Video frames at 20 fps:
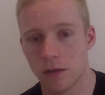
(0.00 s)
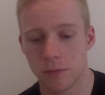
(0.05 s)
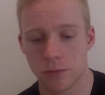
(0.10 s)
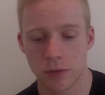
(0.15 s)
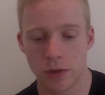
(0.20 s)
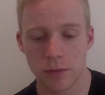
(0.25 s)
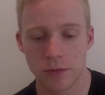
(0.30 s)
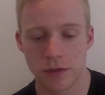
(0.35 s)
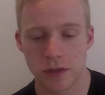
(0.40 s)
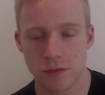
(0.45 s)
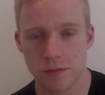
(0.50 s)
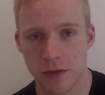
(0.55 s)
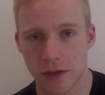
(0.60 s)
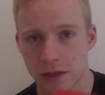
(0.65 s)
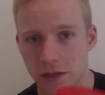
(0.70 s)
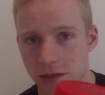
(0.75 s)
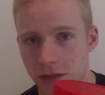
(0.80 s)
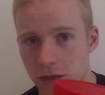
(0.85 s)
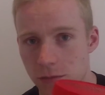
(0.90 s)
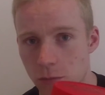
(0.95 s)
Probably expect
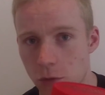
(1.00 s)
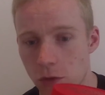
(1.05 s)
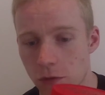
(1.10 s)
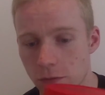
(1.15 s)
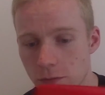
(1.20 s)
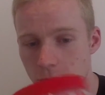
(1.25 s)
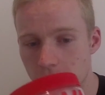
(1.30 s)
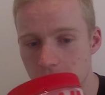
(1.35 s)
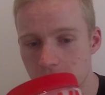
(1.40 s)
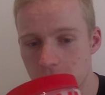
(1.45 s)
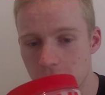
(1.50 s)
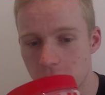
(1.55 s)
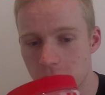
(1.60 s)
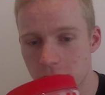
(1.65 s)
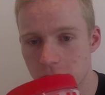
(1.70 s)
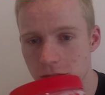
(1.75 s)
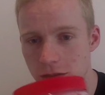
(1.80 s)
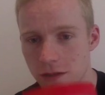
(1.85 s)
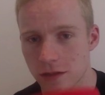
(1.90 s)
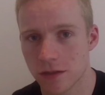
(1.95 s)
to see more from these
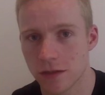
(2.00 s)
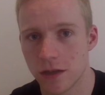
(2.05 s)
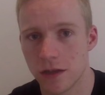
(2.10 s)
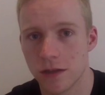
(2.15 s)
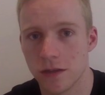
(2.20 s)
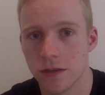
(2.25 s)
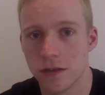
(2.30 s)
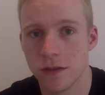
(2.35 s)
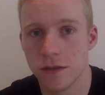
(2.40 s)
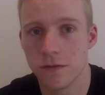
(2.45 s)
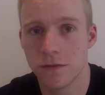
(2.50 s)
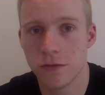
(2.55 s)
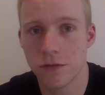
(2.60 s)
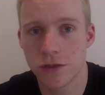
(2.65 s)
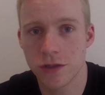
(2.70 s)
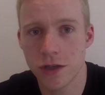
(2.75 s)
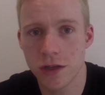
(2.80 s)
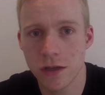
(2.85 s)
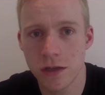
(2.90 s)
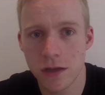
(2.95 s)
guys in the near
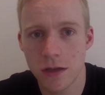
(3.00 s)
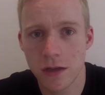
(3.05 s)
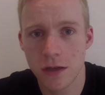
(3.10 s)
future.